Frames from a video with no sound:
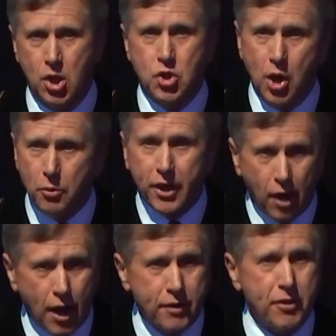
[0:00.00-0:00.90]
No, the
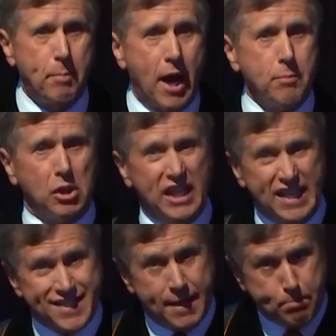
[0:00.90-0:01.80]
God of the Bible
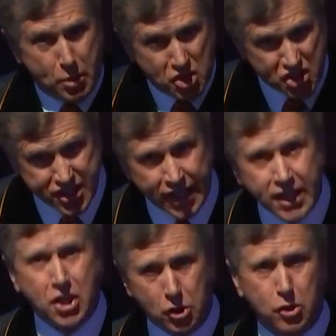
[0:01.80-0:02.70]
is a
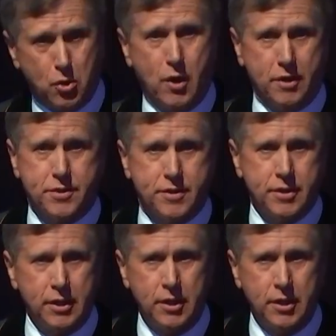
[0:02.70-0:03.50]
particularist